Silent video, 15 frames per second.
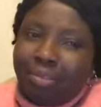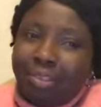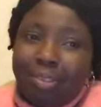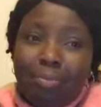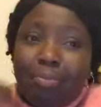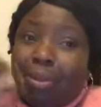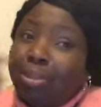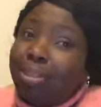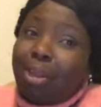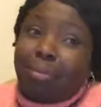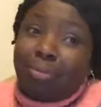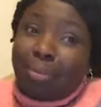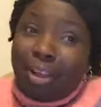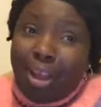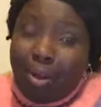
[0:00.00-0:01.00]
But did not be
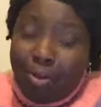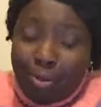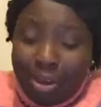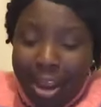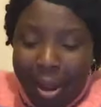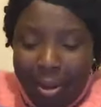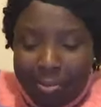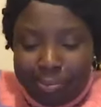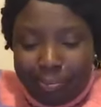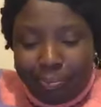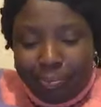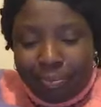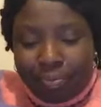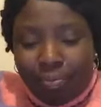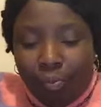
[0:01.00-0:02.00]
firewood there.
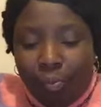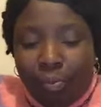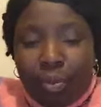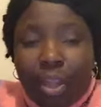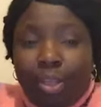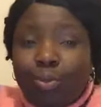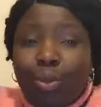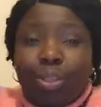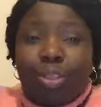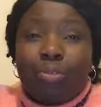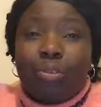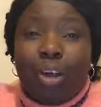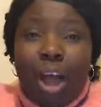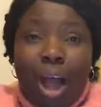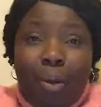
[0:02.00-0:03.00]

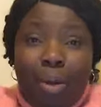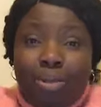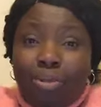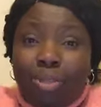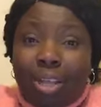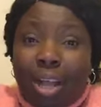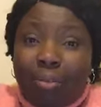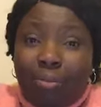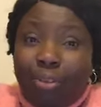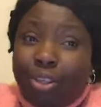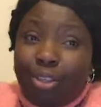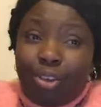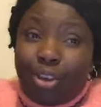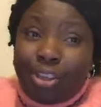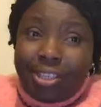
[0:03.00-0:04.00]
24 hours without food is
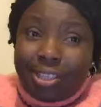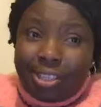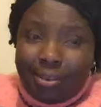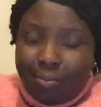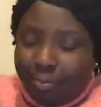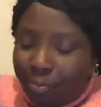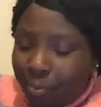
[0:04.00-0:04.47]
not easy.